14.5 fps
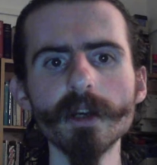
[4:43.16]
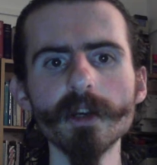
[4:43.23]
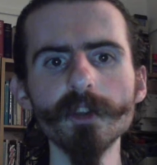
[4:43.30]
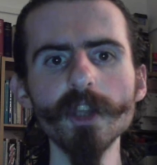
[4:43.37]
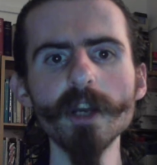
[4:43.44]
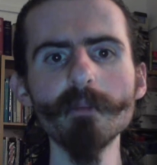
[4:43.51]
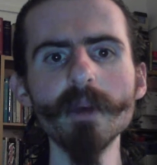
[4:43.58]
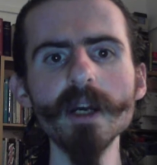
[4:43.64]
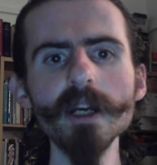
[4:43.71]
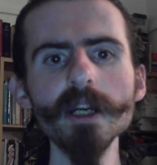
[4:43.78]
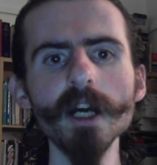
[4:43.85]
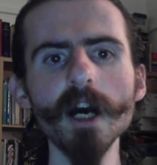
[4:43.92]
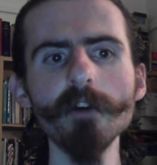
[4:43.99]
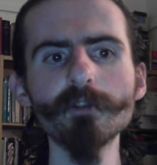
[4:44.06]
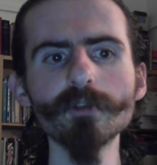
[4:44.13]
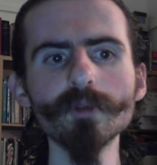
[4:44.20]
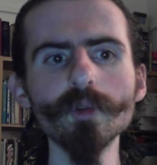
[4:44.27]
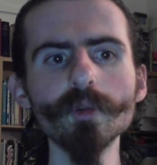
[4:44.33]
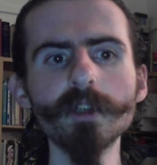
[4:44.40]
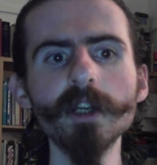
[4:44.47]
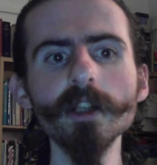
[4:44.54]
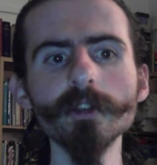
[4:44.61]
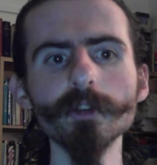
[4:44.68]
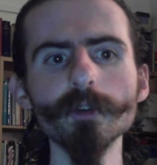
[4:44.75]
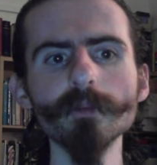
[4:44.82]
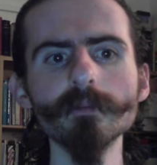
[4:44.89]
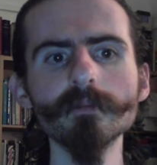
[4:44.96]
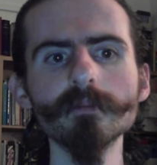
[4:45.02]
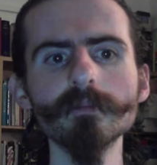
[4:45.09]
They may, after all, kill you,
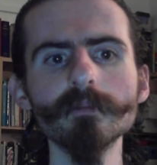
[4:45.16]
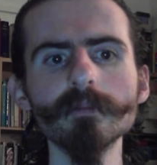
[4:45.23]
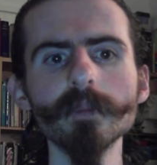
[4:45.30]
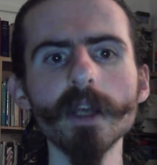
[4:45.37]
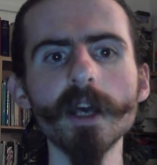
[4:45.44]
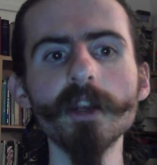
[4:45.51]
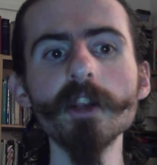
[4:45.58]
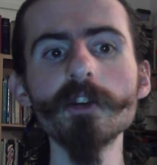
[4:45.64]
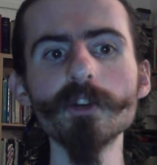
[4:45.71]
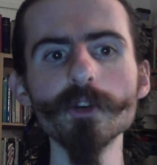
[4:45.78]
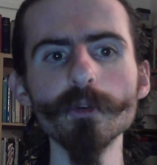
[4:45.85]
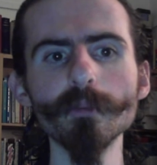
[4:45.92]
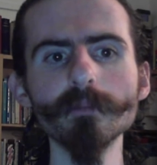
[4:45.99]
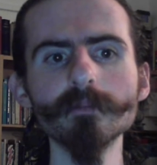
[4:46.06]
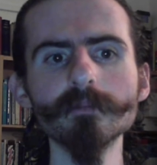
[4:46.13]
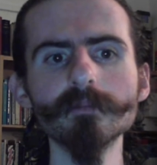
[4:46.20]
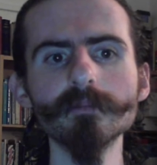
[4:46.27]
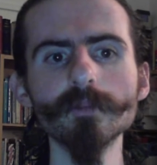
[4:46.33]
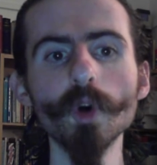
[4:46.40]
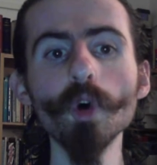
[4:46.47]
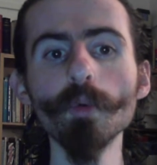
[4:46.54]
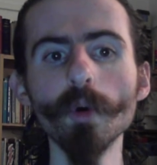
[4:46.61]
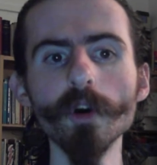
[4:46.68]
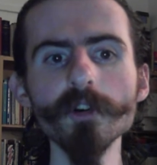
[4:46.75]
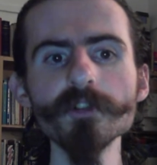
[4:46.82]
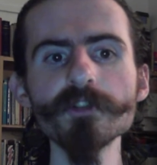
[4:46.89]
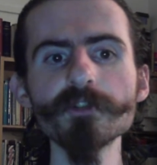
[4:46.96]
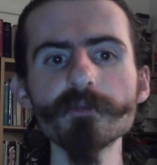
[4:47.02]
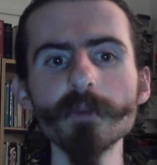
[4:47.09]
and eat you, or
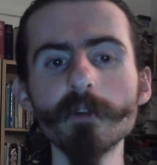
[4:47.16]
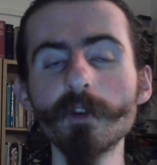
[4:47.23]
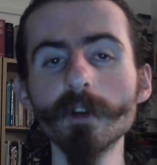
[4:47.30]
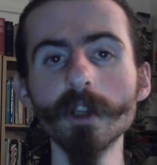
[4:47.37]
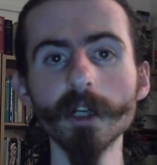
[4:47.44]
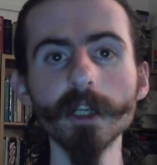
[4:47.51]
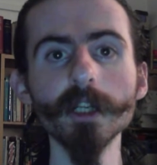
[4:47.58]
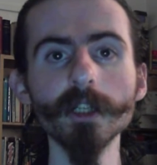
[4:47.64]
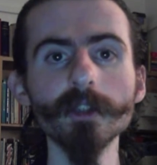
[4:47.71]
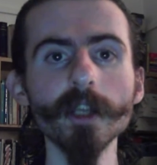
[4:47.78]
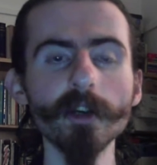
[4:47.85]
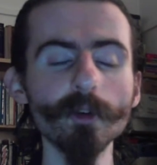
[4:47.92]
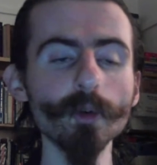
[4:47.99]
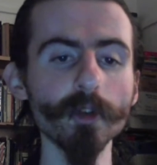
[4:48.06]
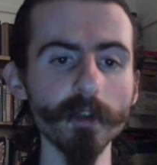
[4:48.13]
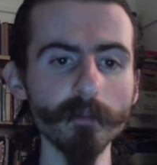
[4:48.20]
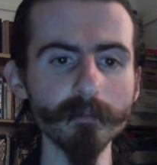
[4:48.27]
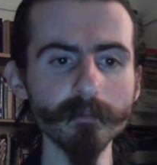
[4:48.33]
worse, if you're lucky, in that order.